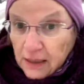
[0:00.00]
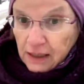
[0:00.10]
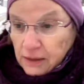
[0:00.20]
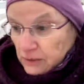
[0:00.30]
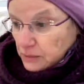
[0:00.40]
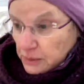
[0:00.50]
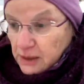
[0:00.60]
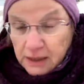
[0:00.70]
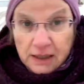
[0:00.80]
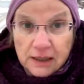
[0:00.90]
I was
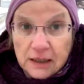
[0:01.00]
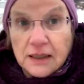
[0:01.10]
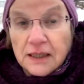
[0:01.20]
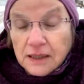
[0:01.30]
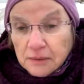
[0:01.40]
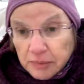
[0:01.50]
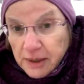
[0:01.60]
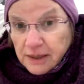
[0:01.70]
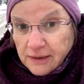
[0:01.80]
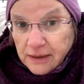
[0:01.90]
pretty
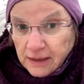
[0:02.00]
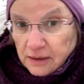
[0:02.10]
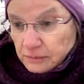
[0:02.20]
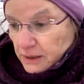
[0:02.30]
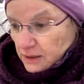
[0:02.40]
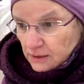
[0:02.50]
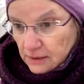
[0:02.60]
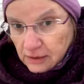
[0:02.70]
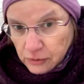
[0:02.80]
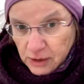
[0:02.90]
scared because
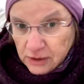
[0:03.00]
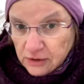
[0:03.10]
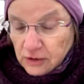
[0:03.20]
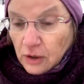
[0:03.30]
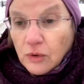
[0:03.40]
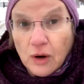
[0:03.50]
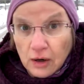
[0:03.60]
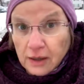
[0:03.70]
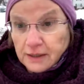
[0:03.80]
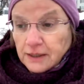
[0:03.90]
I've worked so
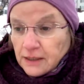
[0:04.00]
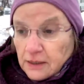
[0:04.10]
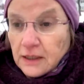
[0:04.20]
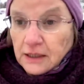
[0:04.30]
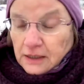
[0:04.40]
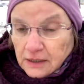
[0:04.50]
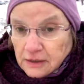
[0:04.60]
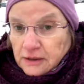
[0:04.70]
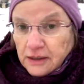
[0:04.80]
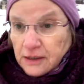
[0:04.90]
hard
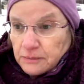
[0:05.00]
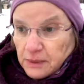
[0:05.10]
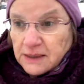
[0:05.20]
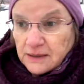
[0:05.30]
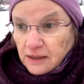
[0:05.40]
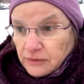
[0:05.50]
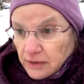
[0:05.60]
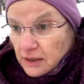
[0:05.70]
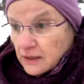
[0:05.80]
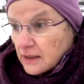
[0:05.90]
to keep
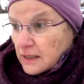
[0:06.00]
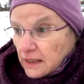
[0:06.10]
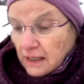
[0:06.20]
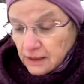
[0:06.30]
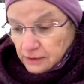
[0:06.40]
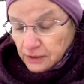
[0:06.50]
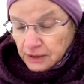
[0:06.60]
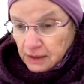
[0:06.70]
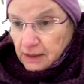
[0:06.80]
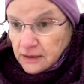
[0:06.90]
myself
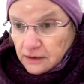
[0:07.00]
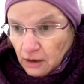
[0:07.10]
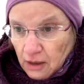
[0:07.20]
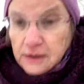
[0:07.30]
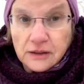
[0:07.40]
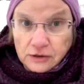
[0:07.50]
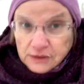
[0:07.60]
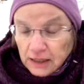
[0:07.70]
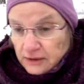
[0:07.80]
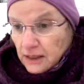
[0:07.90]
healthy and not go
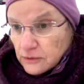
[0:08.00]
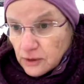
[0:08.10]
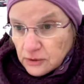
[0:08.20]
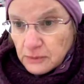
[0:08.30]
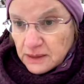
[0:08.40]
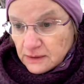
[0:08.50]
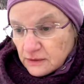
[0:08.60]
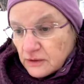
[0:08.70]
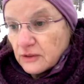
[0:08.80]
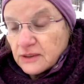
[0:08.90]
down that road. My
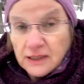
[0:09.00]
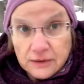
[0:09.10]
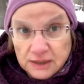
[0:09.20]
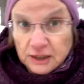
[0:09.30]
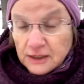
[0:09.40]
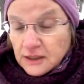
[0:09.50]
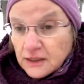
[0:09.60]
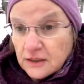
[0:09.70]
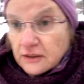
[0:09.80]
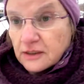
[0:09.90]
sister is now injecting
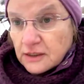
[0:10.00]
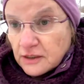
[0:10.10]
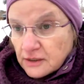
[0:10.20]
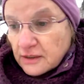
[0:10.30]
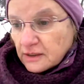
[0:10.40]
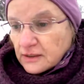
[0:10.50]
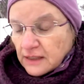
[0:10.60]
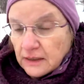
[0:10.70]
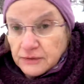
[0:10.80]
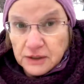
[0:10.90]
insulin. She's
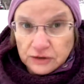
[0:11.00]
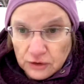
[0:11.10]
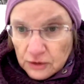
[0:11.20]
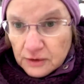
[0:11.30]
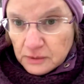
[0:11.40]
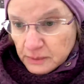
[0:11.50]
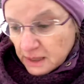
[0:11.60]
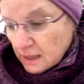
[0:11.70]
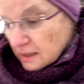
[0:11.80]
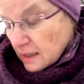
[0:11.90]
6.5 years older than me.
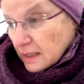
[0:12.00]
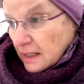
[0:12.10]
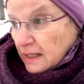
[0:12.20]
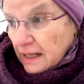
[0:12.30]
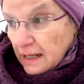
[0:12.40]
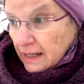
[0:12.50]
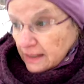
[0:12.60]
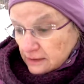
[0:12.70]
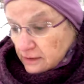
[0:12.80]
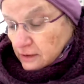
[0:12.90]

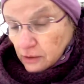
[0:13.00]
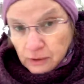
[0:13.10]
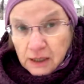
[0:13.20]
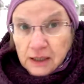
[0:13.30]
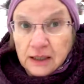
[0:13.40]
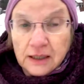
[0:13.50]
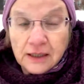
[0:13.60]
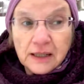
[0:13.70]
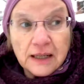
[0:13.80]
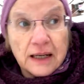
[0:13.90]
And so
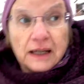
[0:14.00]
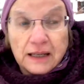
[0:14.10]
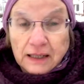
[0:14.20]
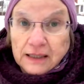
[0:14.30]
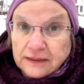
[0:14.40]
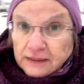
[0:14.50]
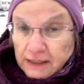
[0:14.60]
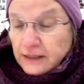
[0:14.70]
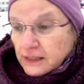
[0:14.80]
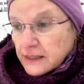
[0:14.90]
it's
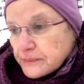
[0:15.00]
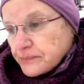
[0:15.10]
scary.